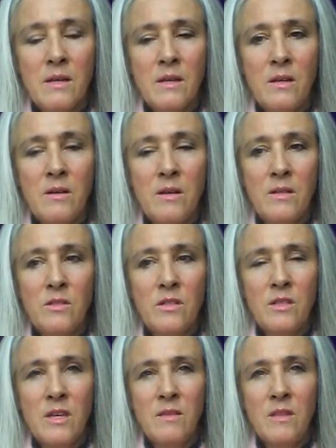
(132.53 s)
it's
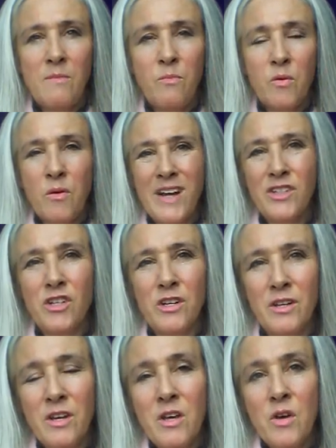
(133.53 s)
just the
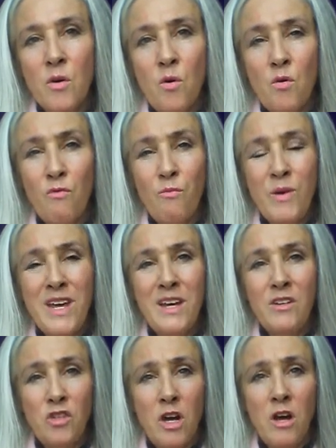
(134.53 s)
pressure of
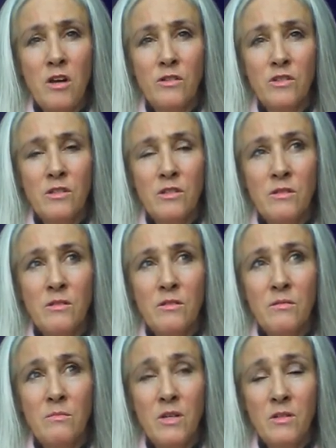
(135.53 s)
being judged,
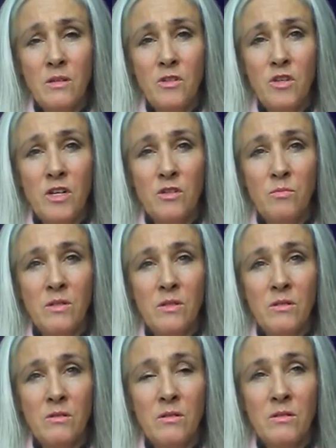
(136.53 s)
and most of the
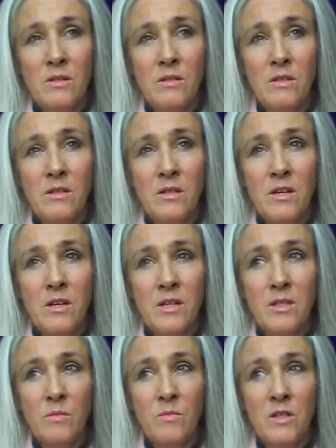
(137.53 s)
judgment that
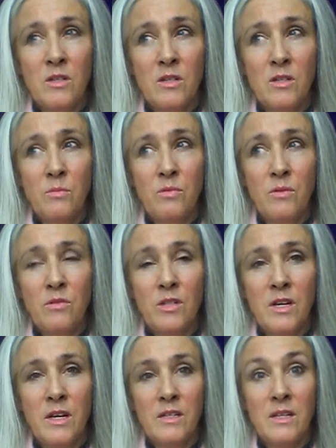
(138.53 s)
occurs when we start a
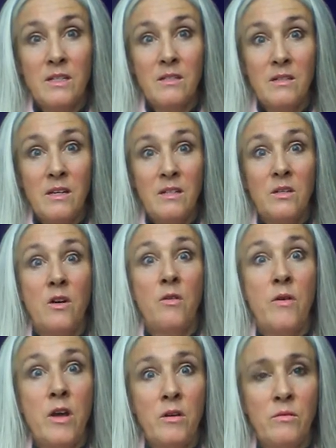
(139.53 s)
project is
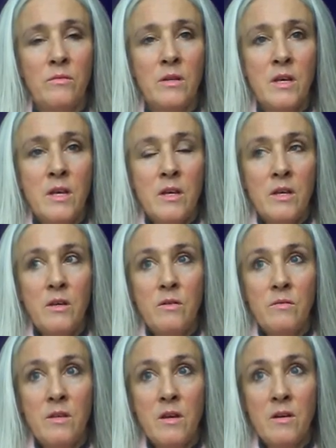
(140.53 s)
our own.
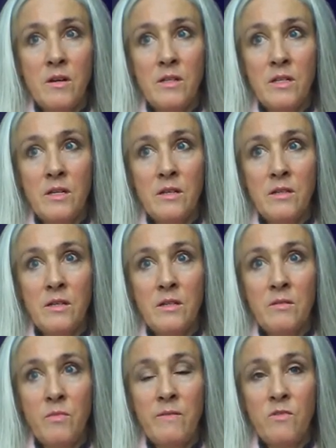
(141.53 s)
The idea that
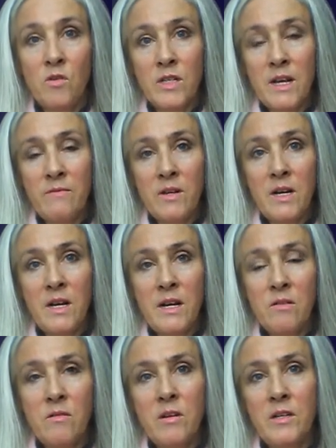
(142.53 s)
we've got to have a
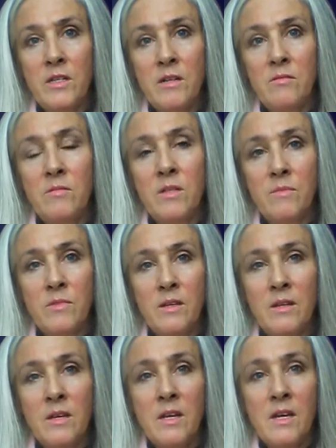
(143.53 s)
clear idea of
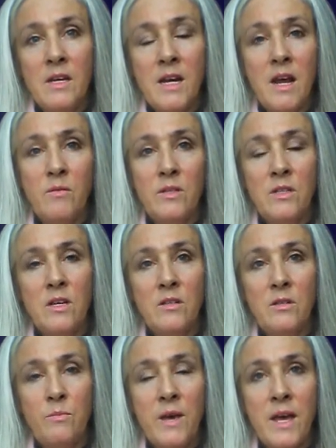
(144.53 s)
something and how it's
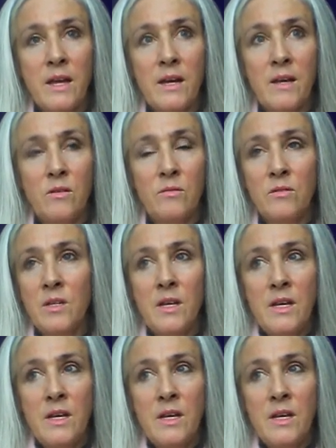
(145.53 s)
going to pan out